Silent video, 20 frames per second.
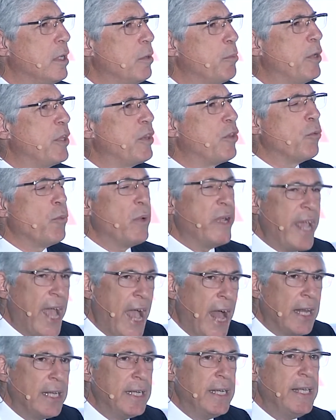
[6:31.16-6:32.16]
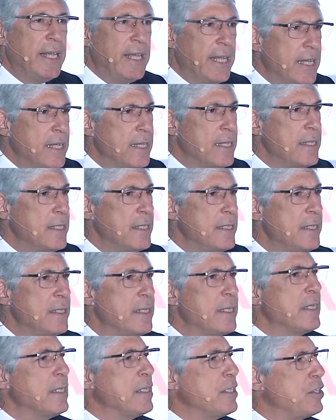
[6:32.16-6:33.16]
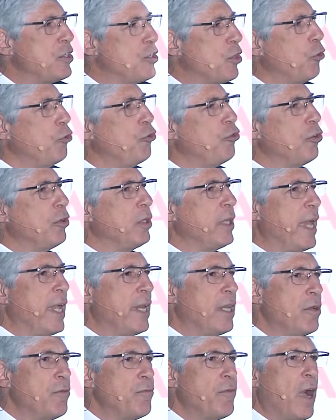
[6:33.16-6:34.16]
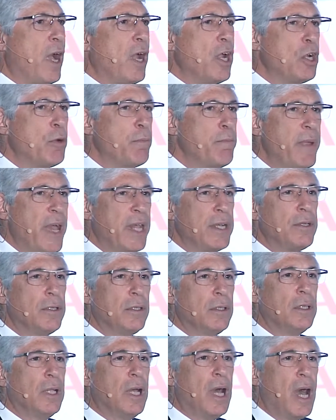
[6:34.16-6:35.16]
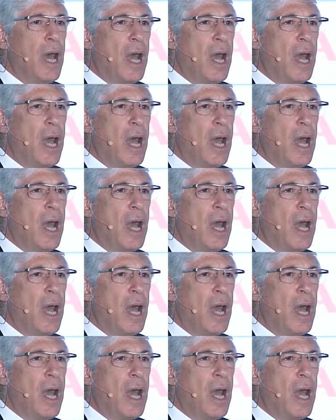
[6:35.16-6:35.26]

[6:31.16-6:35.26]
But the reality is, social and environmental